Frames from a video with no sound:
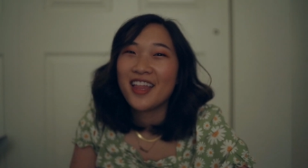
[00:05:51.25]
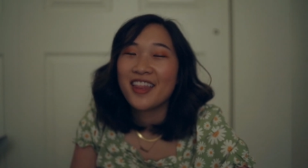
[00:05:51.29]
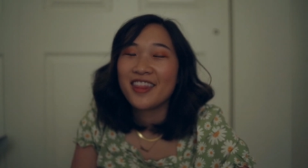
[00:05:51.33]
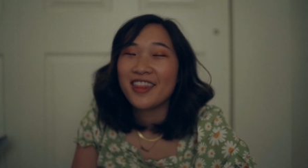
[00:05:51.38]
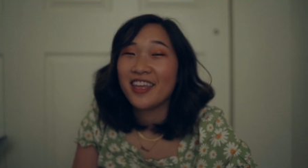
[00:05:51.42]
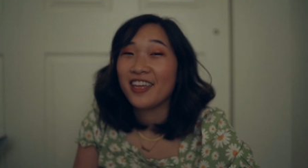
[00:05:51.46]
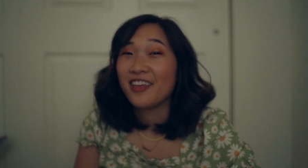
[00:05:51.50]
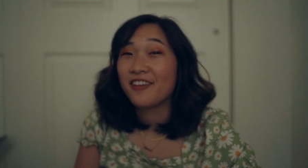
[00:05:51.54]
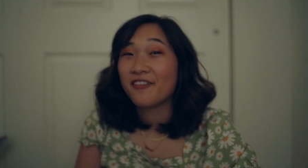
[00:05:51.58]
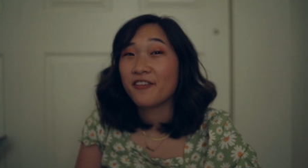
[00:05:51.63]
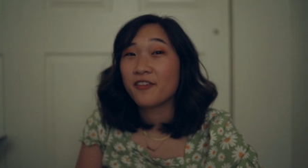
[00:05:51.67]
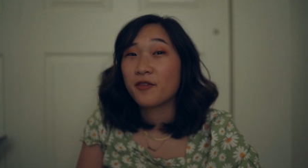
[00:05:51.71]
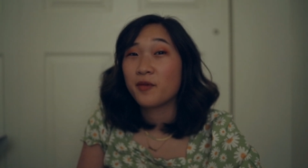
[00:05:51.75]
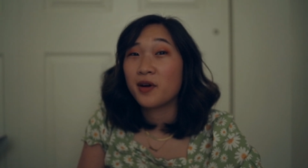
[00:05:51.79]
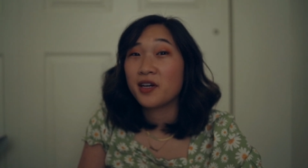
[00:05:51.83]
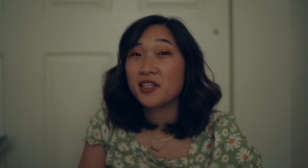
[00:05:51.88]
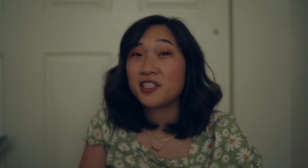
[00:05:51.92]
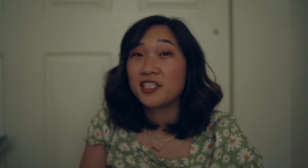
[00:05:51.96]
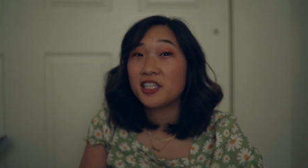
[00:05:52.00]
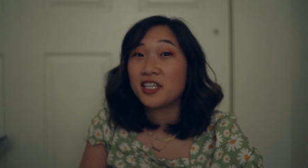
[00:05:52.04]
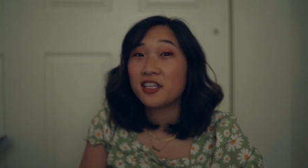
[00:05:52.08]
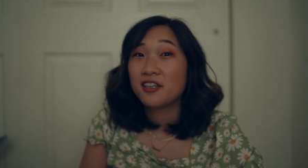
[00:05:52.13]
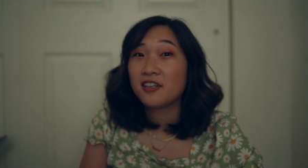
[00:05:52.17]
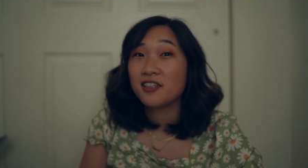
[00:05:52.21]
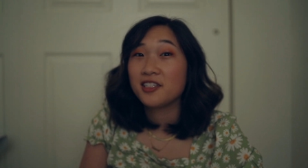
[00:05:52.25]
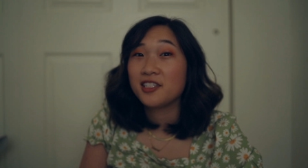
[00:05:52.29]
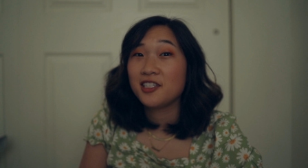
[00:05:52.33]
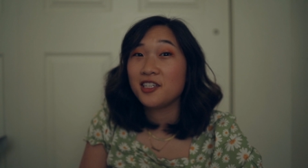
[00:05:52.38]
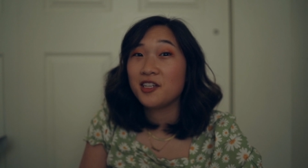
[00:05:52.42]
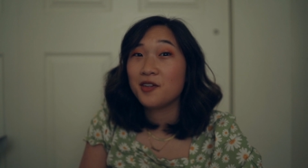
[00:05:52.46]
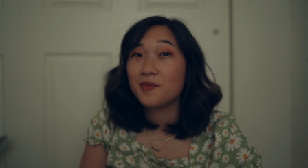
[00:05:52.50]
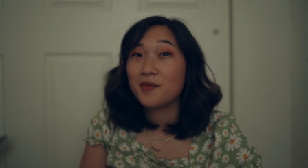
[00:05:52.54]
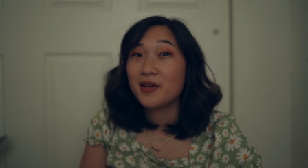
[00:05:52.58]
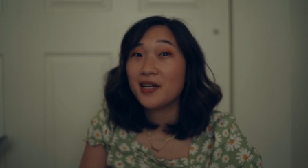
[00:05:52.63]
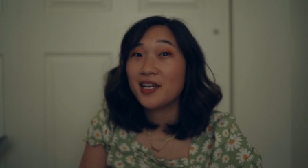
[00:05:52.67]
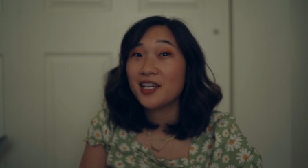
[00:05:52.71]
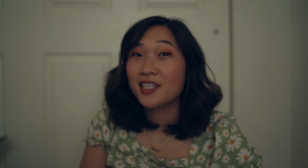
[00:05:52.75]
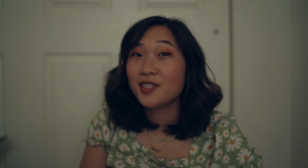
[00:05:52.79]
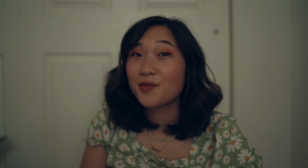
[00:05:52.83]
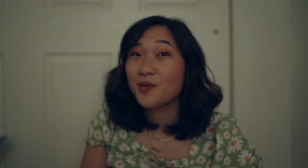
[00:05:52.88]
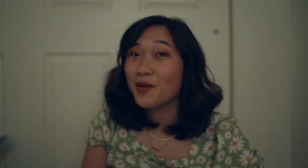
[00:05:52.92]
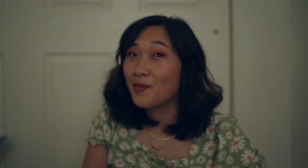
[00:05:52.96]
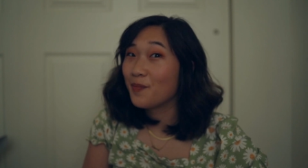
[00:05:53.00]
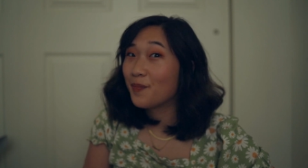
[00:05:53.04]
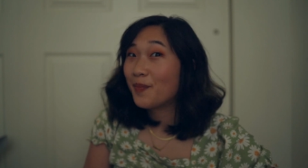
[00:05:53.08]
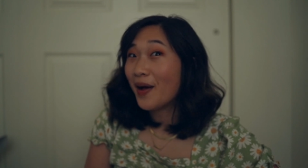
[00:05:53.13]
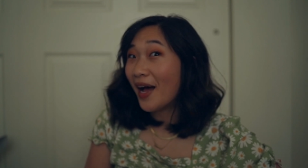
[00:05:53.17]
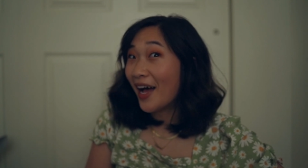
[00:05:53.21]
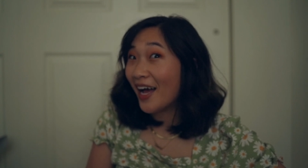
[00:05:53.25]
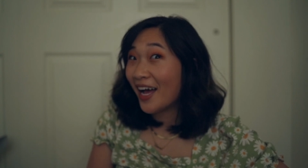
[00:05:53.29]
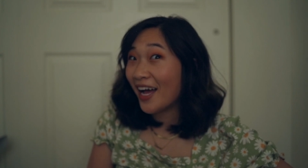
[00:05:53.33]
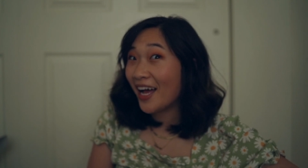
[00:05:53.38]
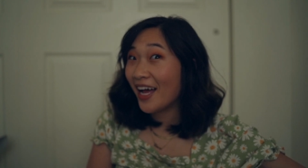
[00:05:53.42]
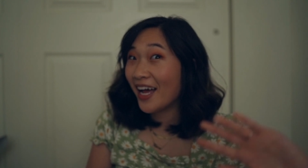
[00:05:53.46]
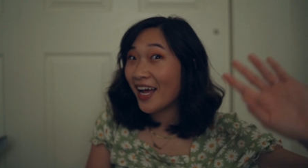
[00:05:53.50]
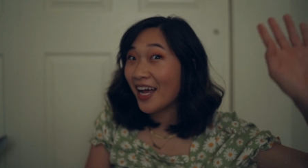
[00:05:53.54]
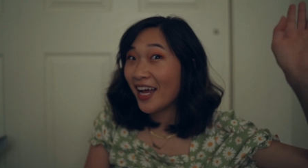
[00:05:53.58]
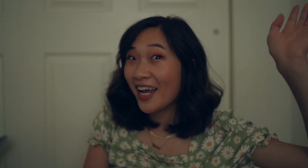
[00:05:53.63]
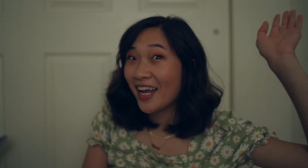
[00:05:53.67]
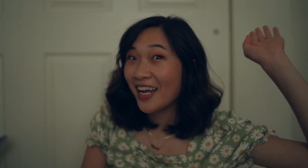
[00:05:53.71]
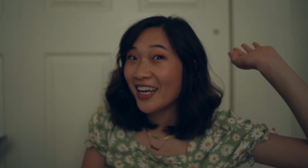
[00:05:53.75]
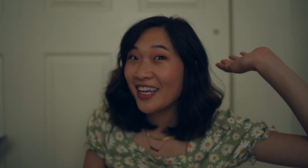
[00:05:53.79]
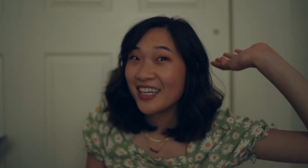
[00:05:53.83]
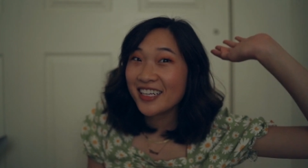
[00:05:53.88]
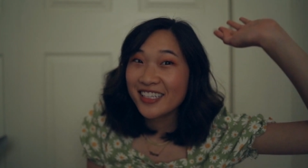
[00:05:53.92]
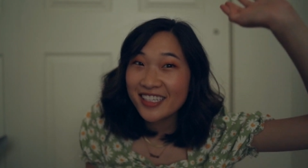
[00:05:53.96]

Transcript: Thank you for watching and I'll see you in my next one. Bye!